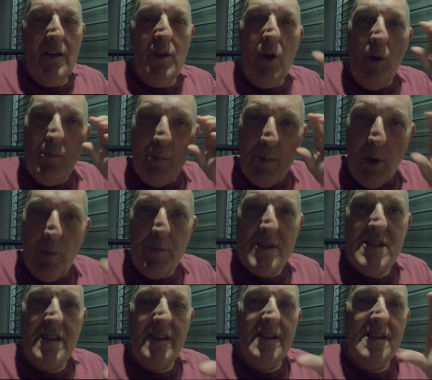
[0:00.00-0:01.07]
A lot of
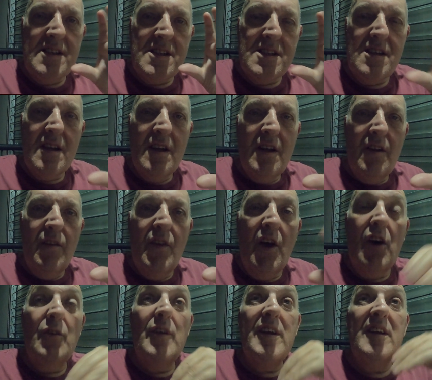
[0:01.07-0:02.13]
properties
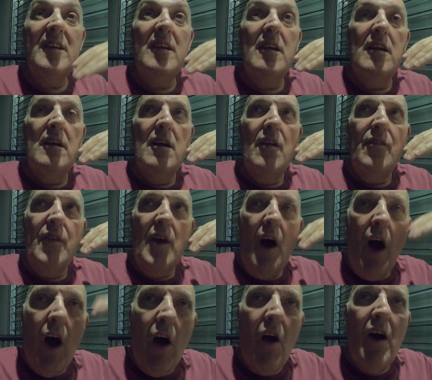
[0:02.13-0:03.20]
that are in the
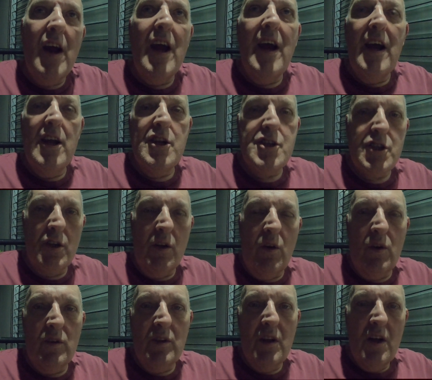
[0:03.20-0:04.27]
higher
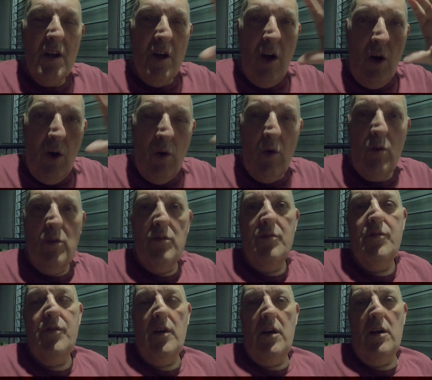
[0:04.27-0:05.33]
echelon of
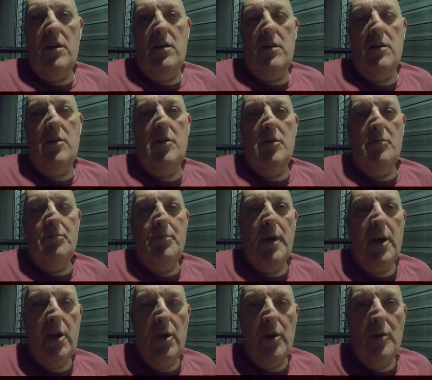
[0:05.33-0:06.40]

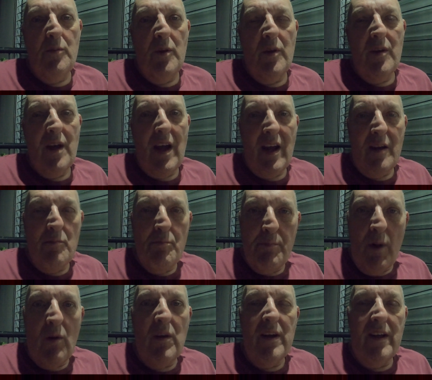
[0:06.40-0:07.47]
procurement and
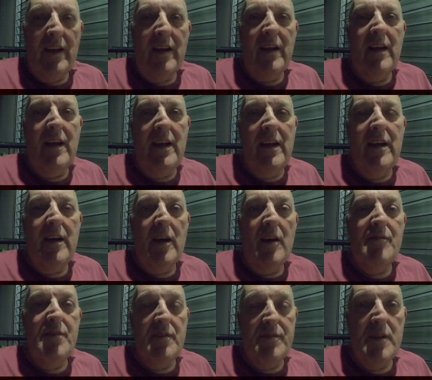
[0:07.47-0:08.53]
buying here
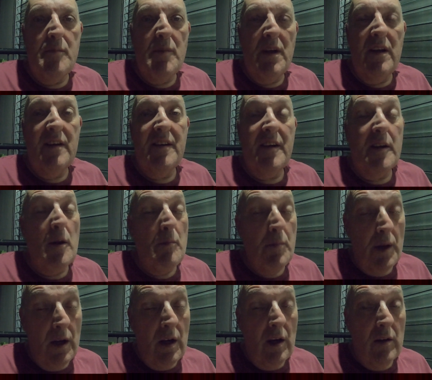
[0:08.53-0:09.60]
are 50 million and
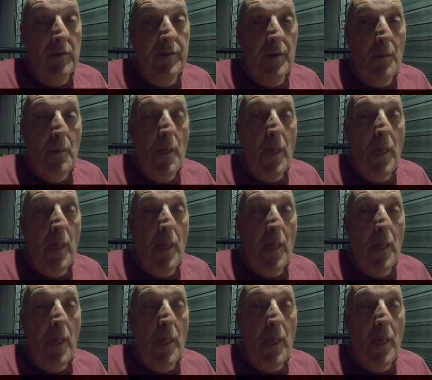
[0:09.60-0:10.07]
above.